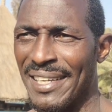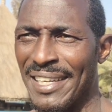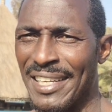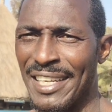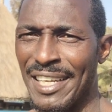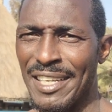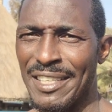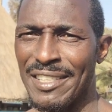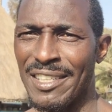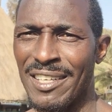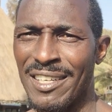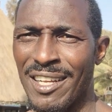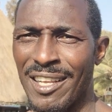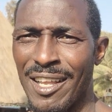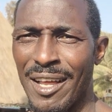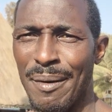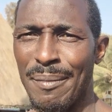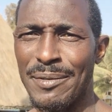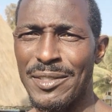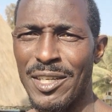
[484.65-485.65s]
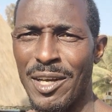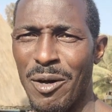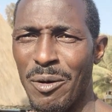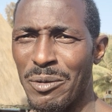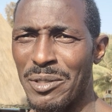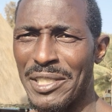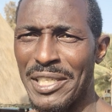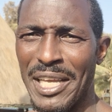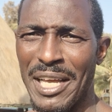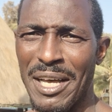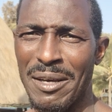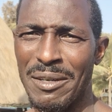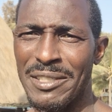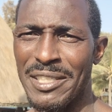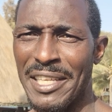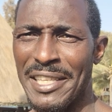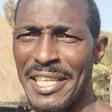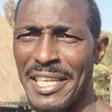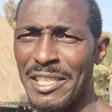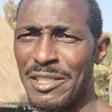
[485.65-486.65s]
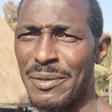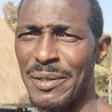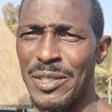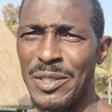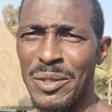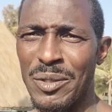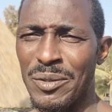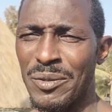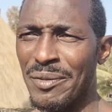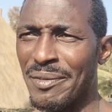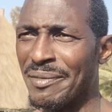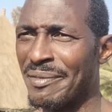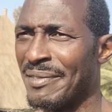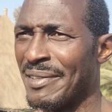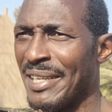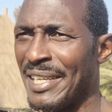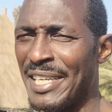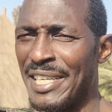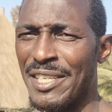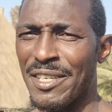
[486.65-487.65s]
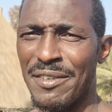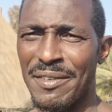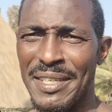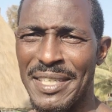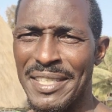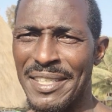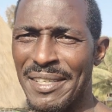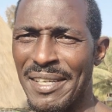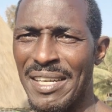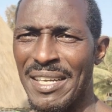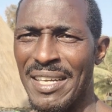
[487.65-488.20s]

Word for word: You know, the clubs, the hotels, the things we do, eatery.